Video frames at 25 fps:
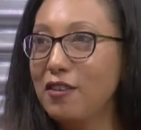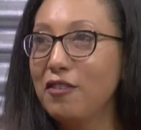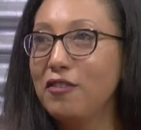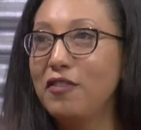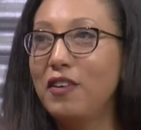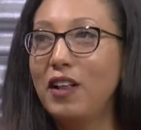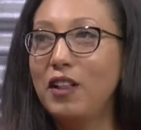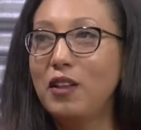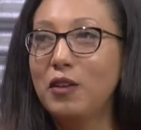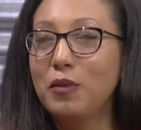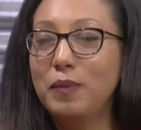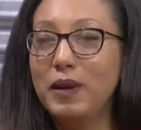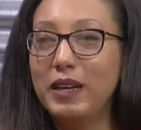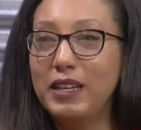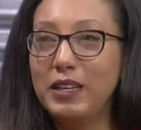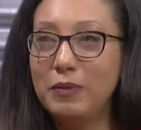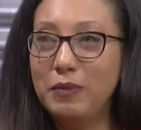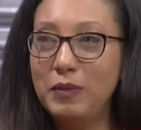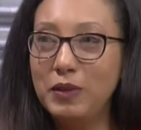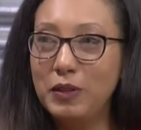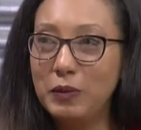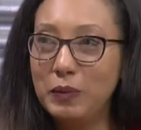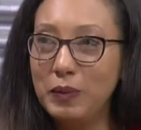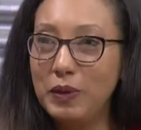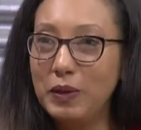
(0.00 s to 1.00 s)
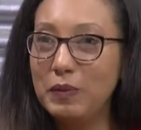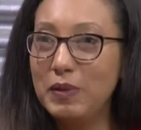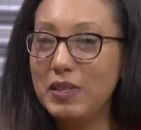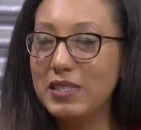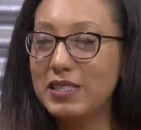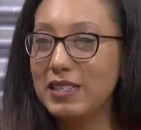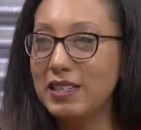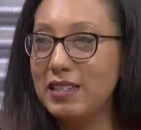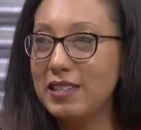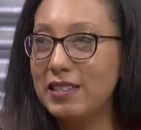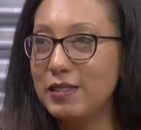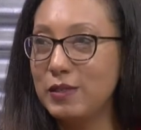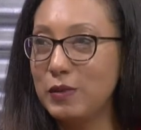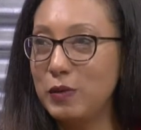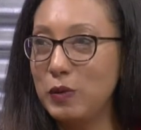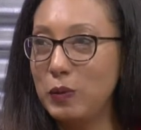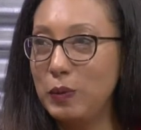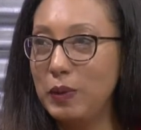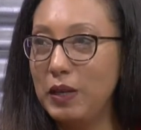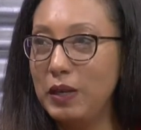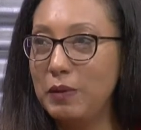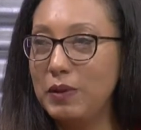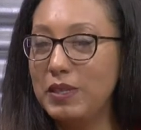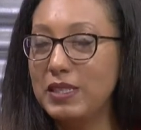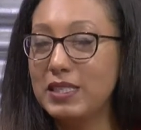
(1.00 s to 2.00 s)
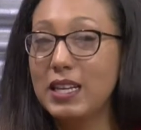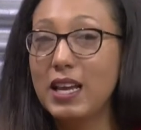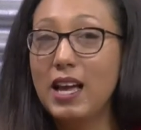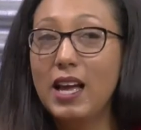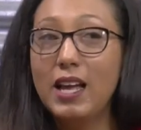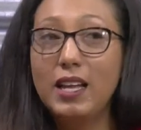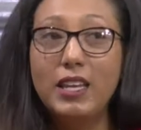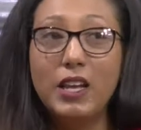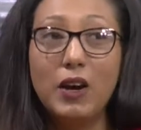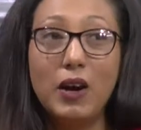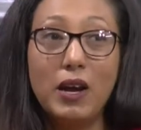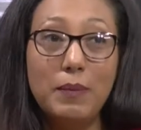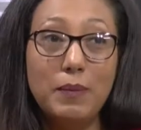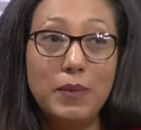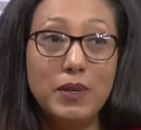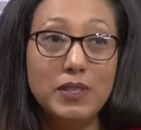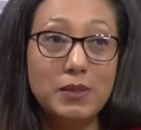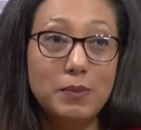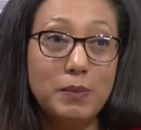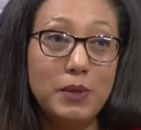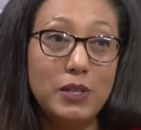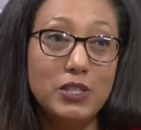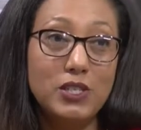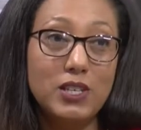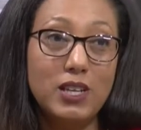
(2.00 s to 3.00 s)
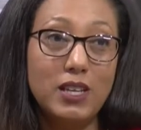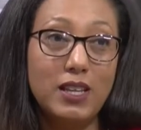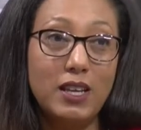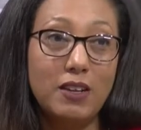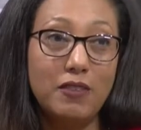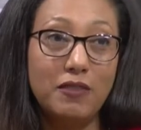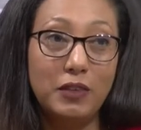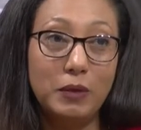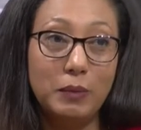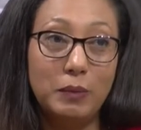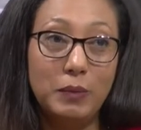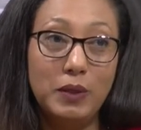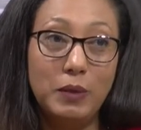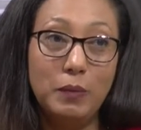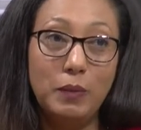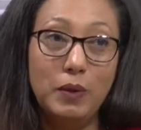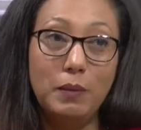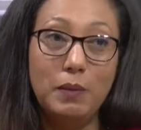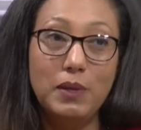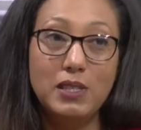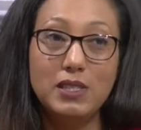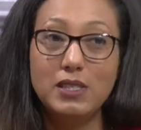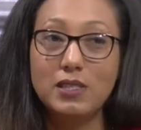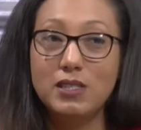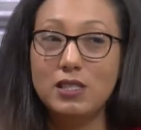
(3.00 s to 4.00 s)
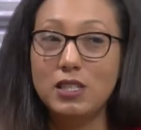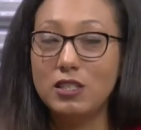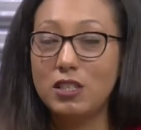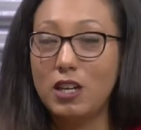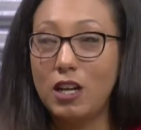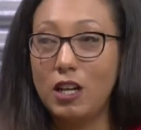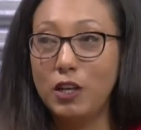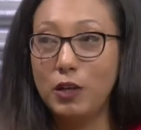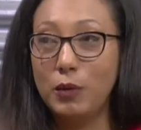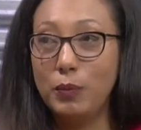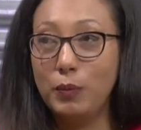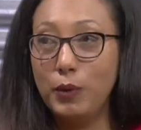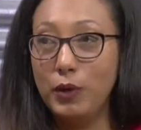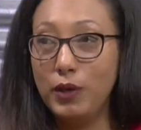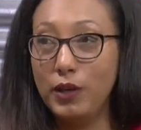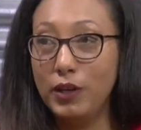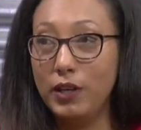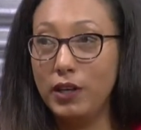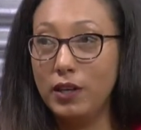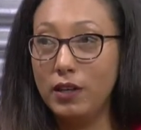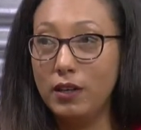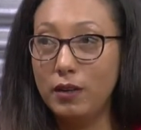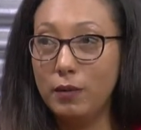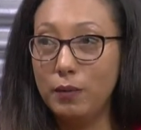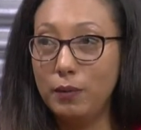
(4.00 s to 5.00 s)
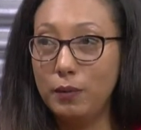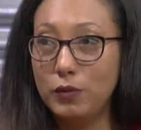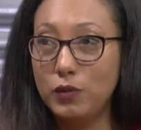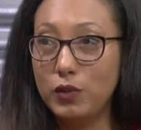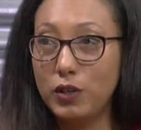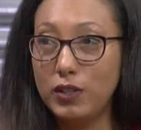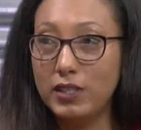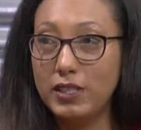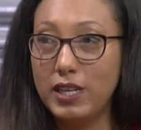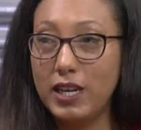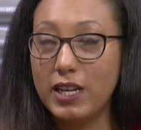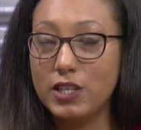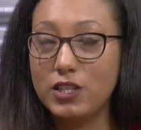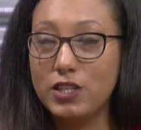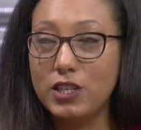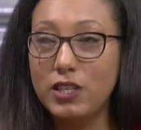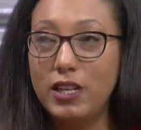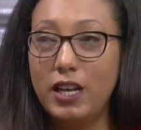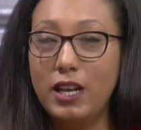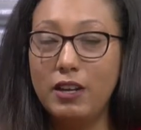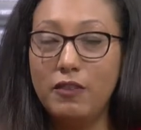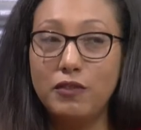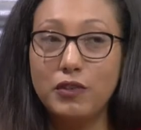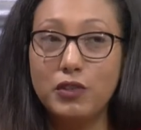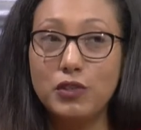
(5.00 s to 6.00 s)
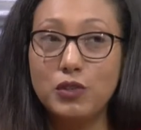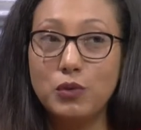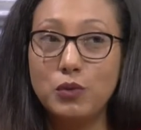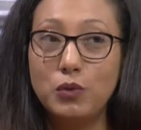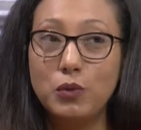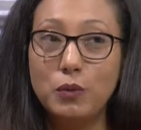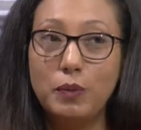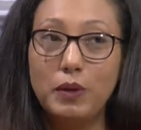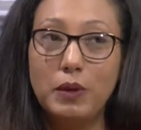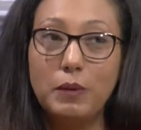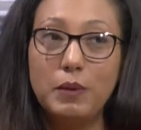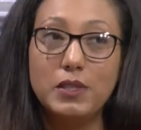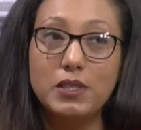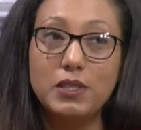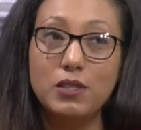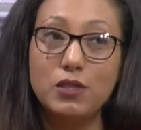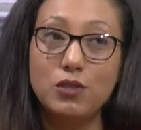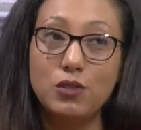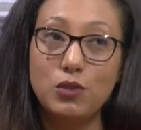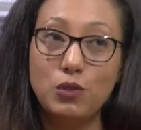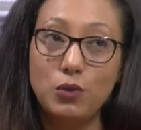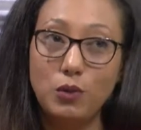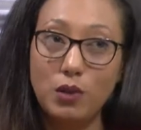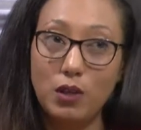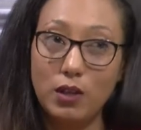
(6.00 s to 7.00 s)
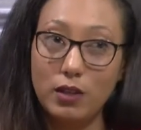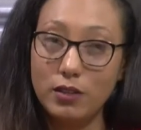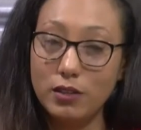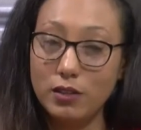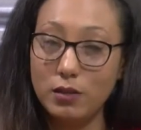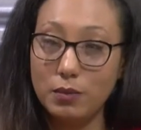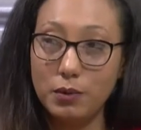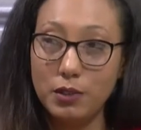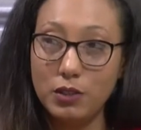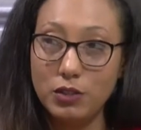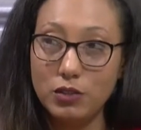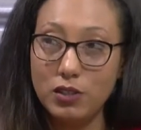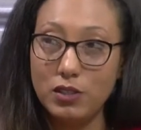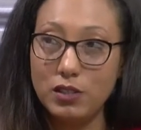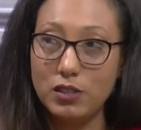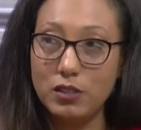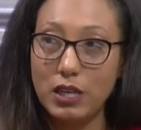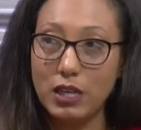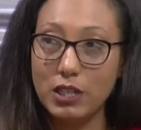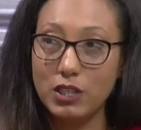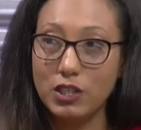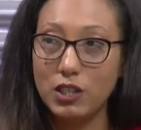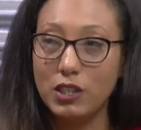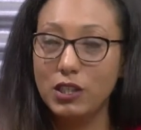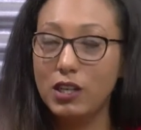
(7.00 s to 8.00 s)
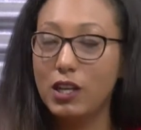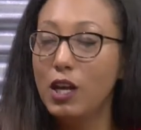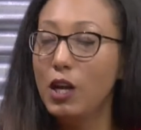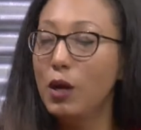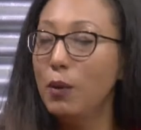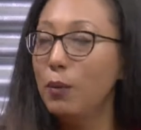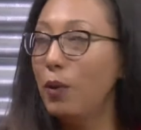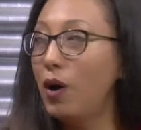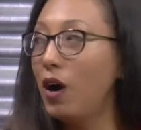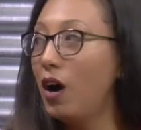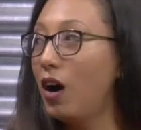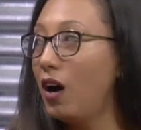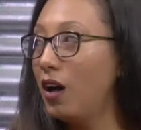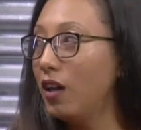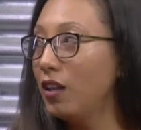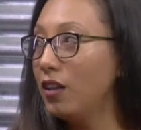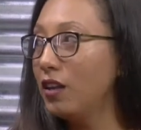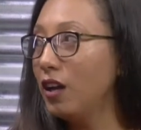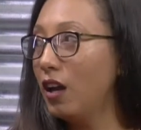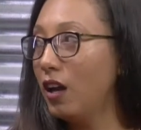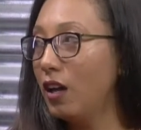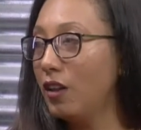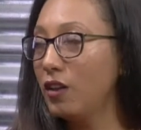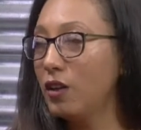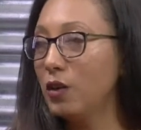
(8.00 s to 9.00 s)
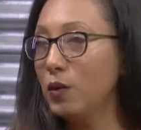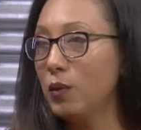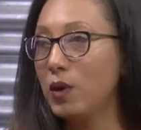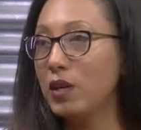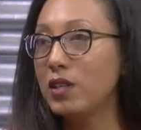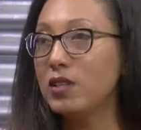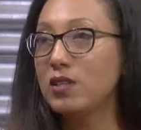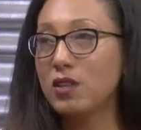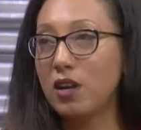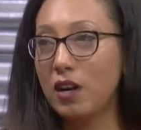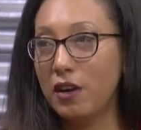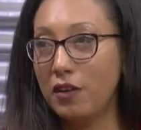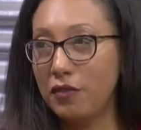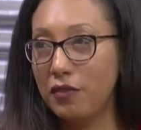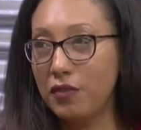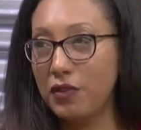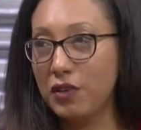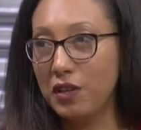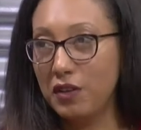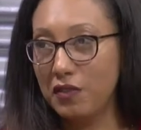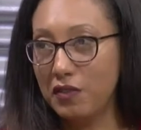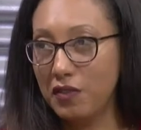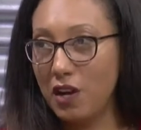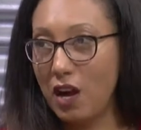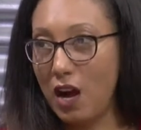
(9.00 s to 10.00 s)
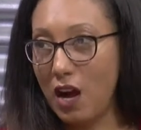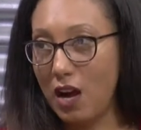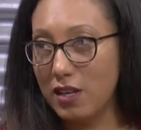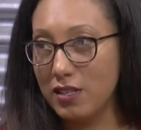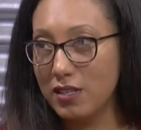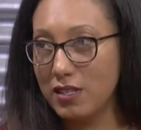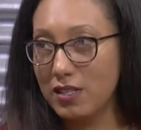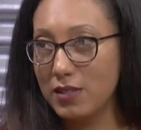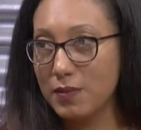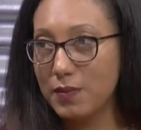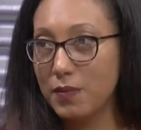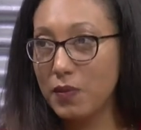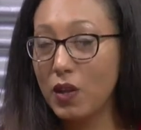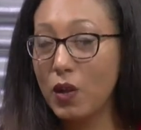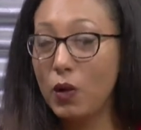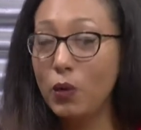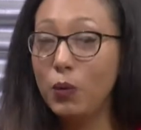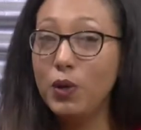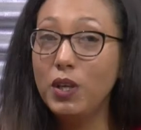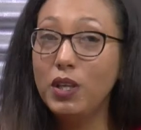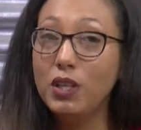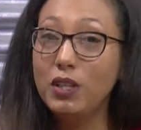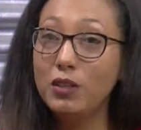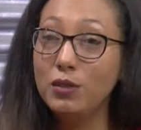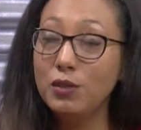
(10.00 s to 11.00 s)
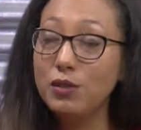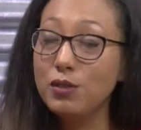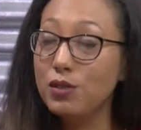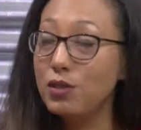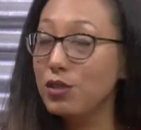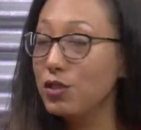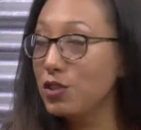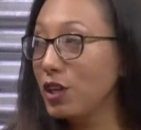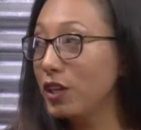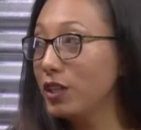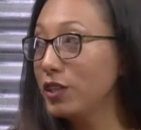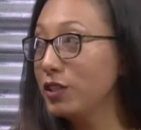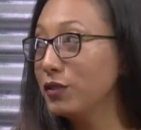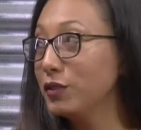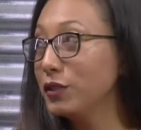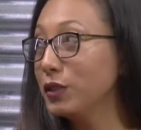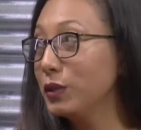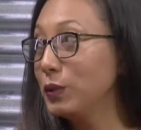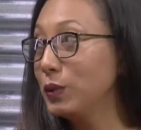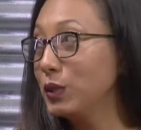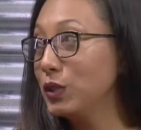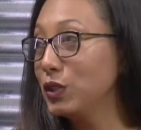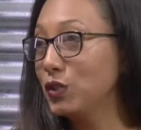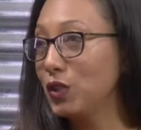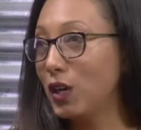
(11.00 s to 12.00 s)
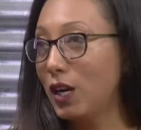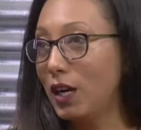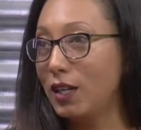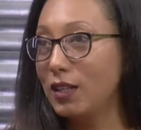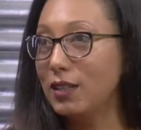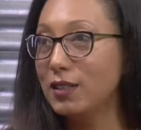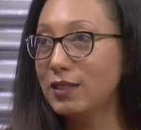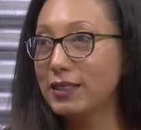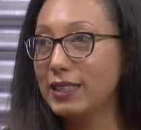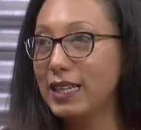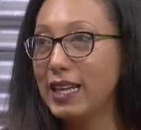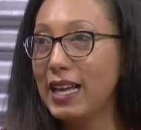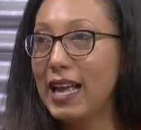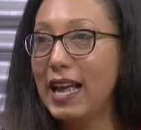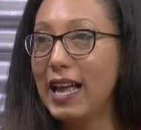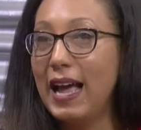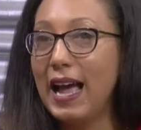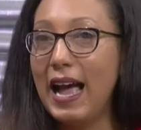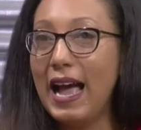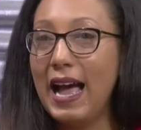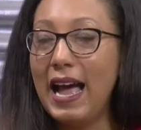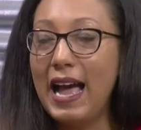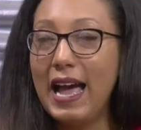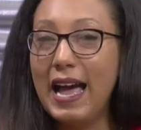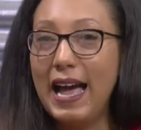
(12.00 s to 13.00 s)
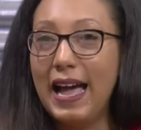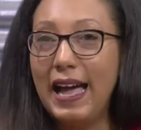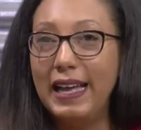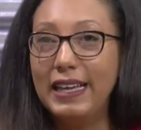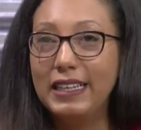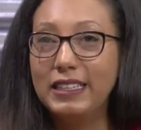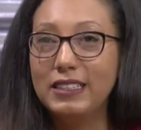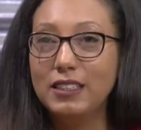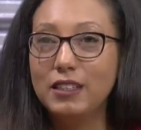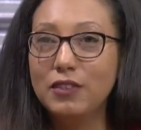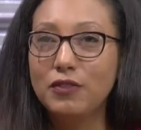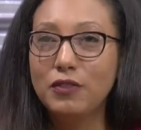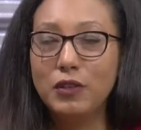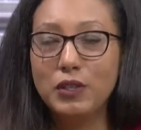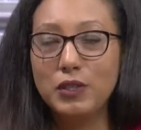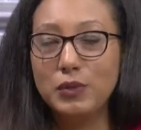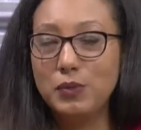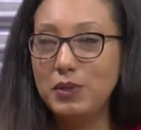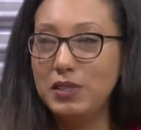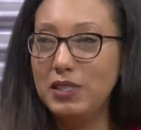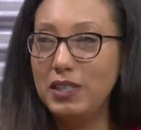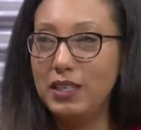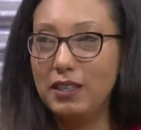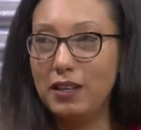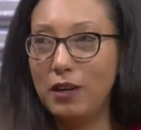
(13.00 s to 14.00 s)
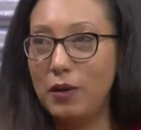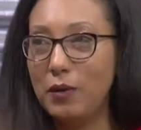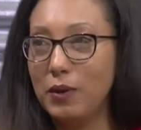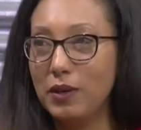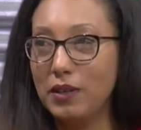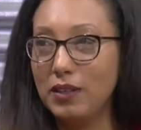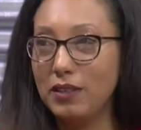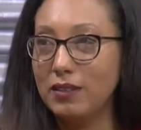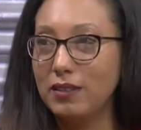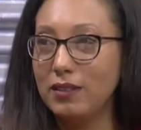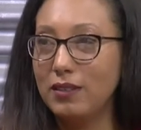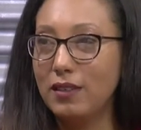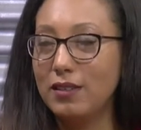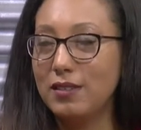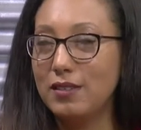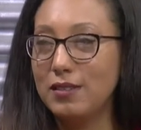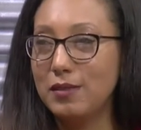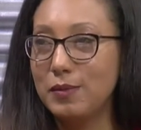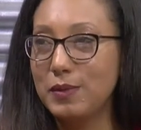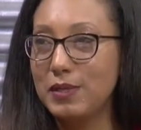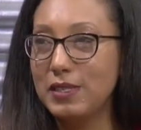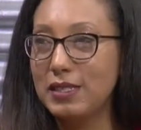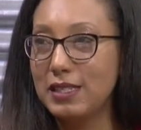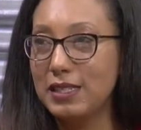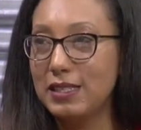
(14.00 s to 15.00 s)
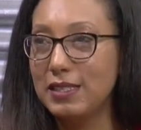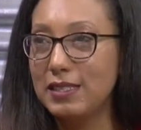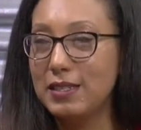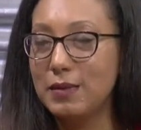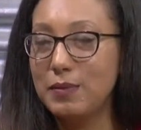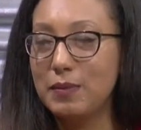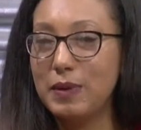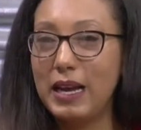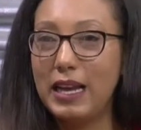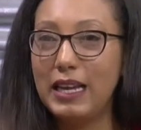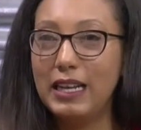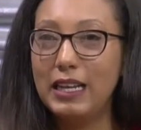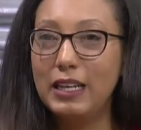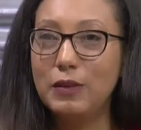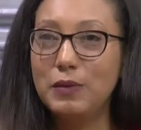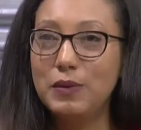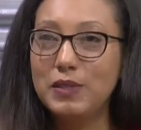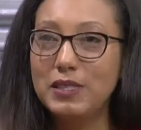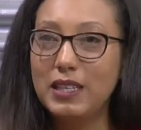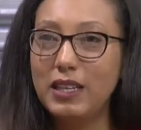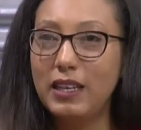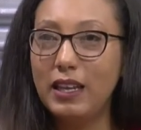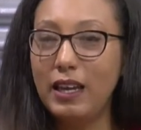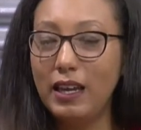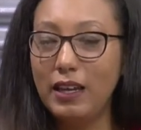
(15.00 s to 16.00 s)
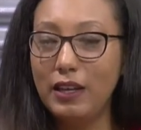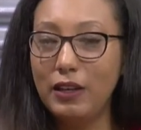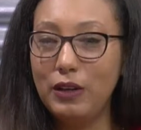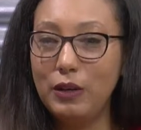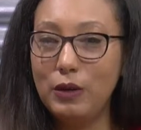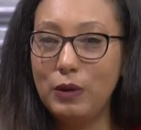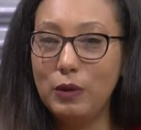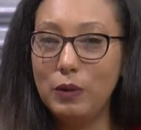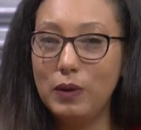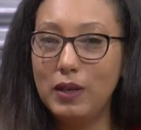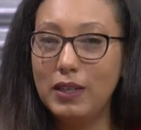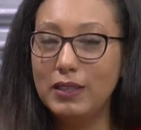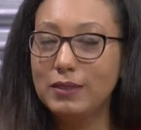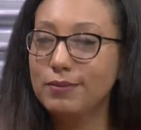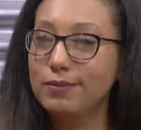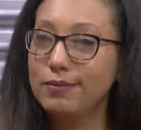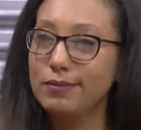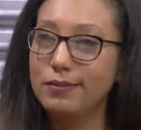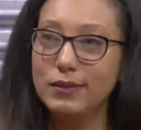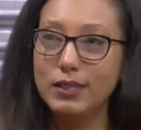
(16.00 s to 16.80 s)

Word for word: followed by the bill payments and the school payments. Now, I must mention that for bill payments, it's a dollar per transaction, and for school payments, it's $2 per transaction. Okay. But all the other ones are free of cost. We used to charge for withdrawals, and of course, we take our customers into mind, and we said, hey, you know what?